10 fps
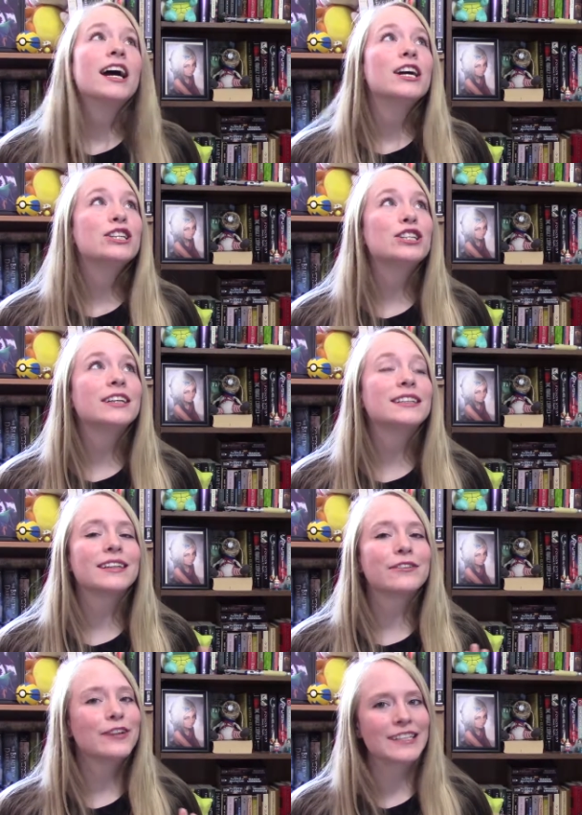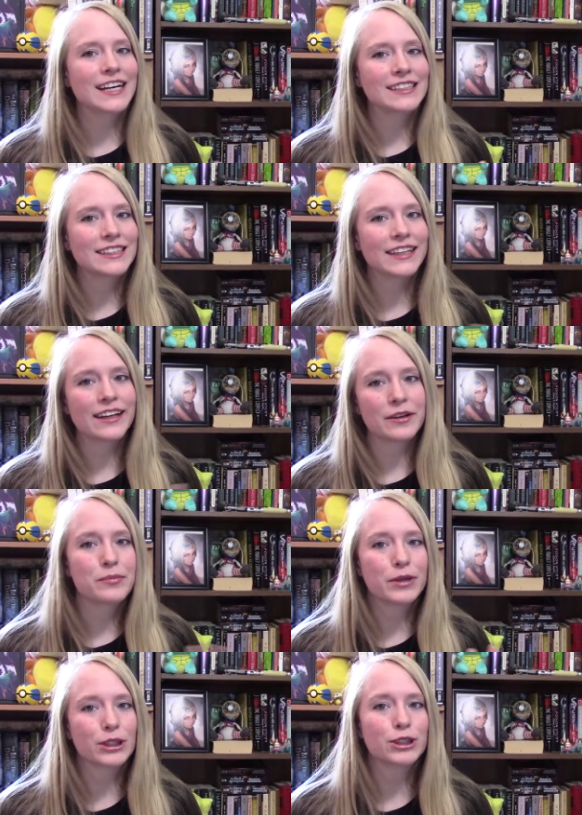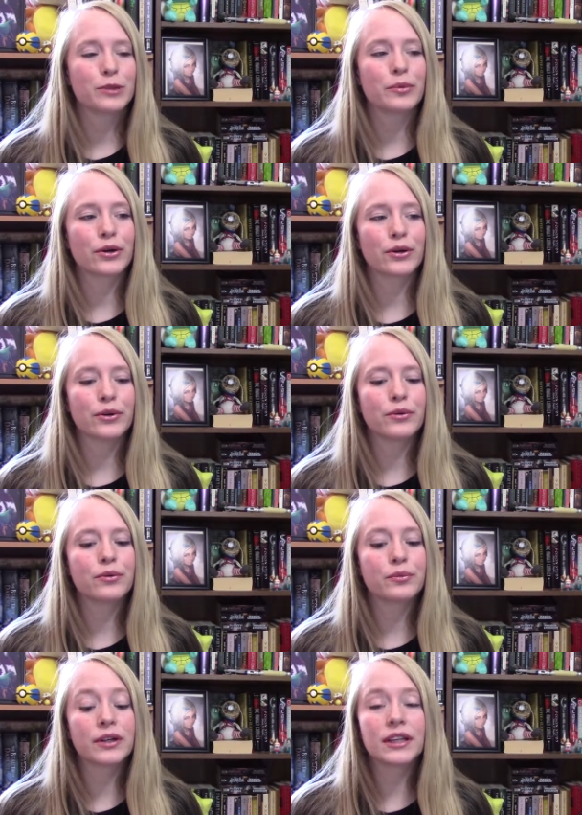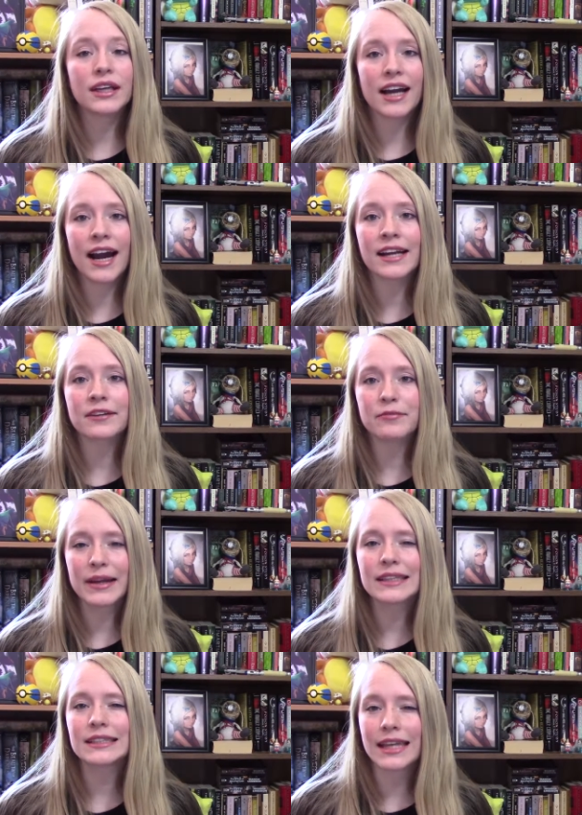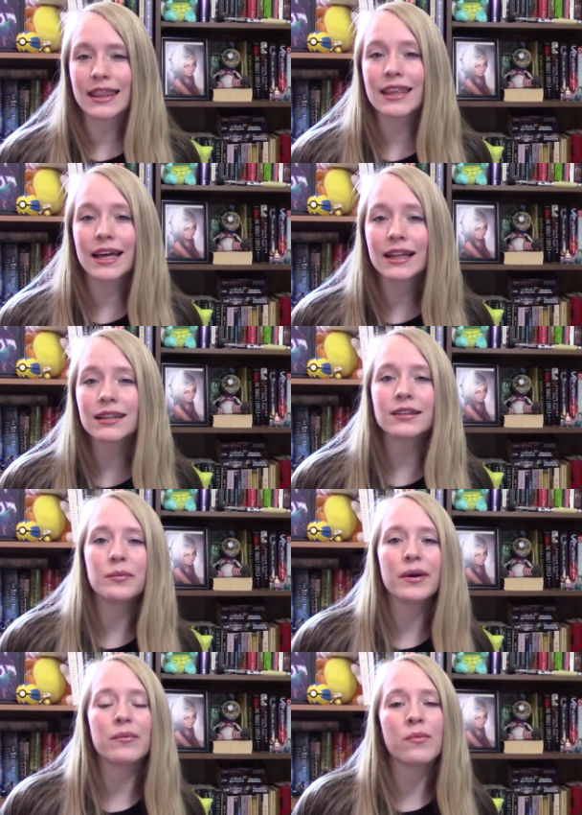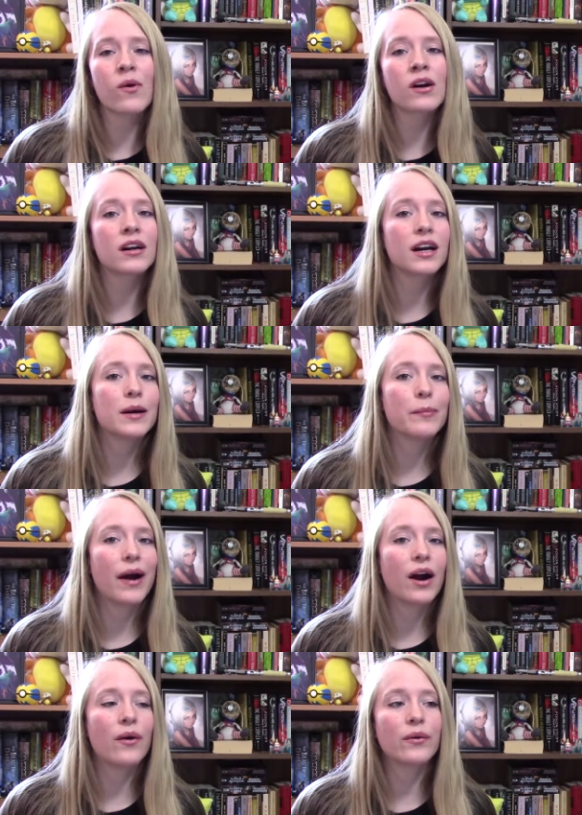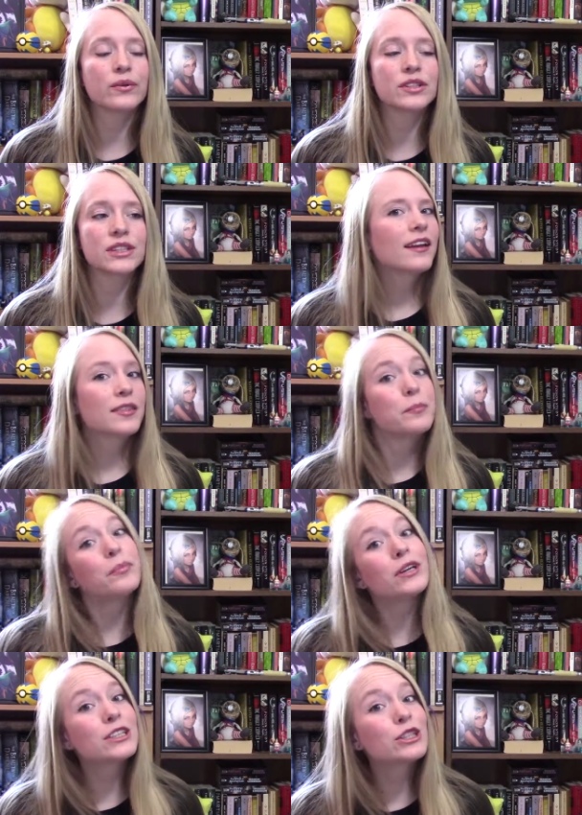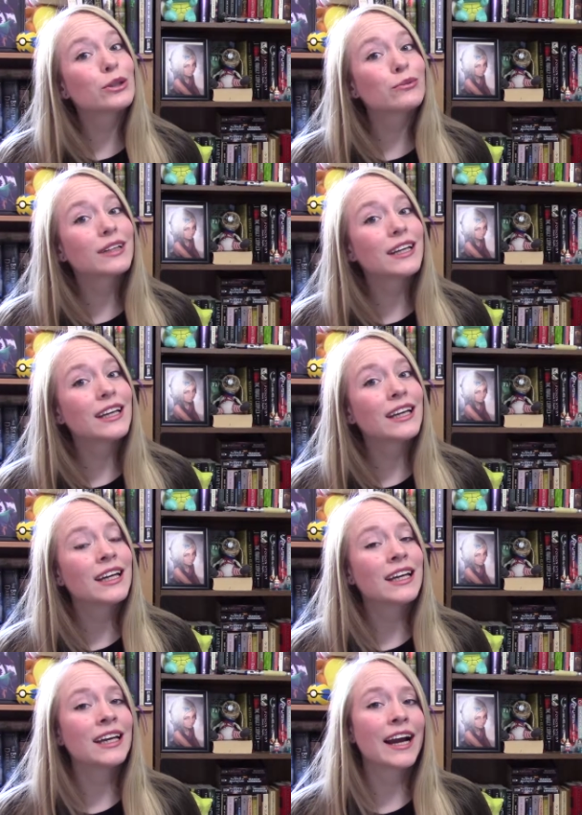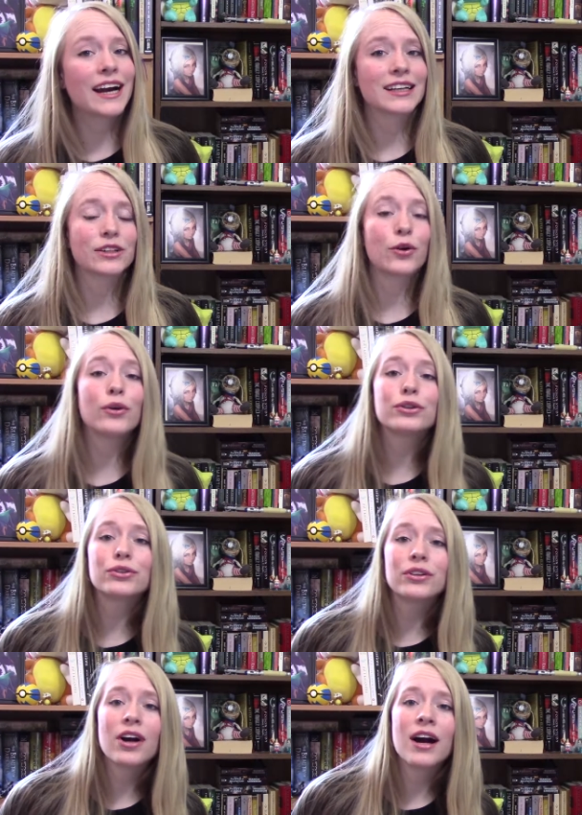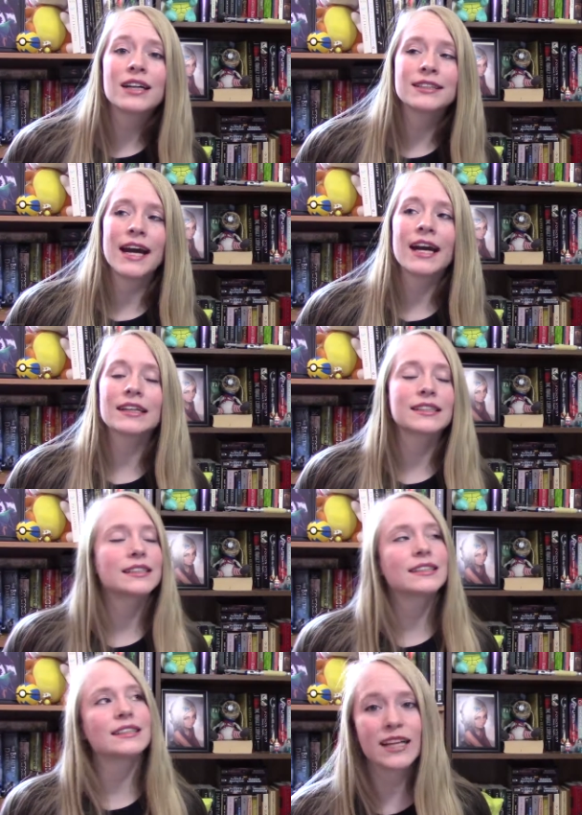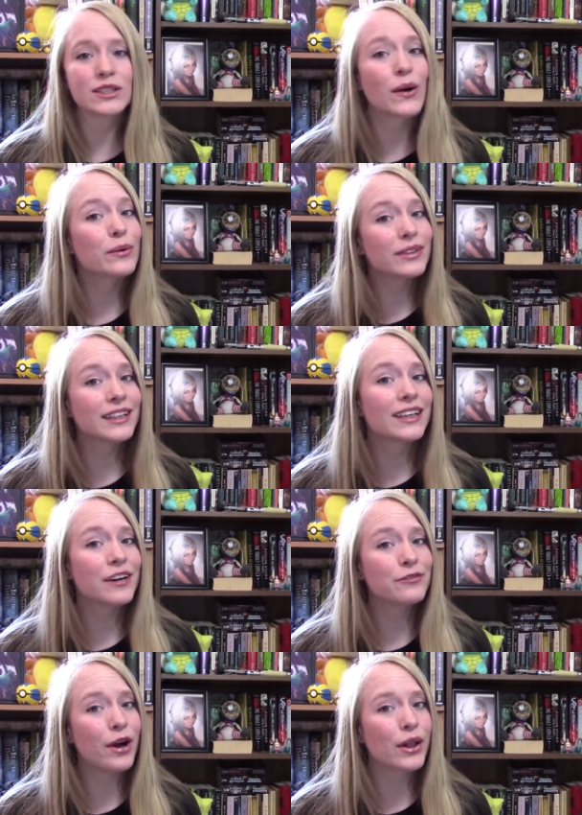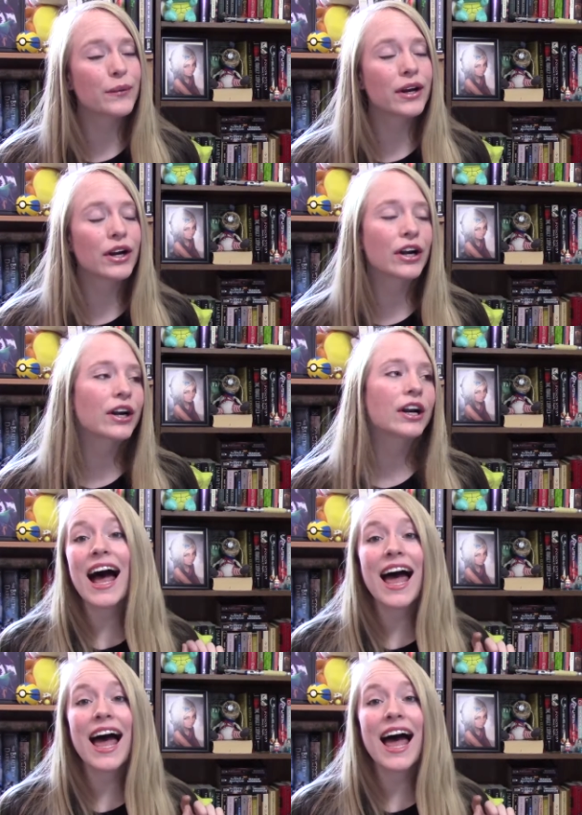She's a fantastic booktuber who really kind of makes you think a little bit more about the books you're reading and cultural contexts. So I really love following her.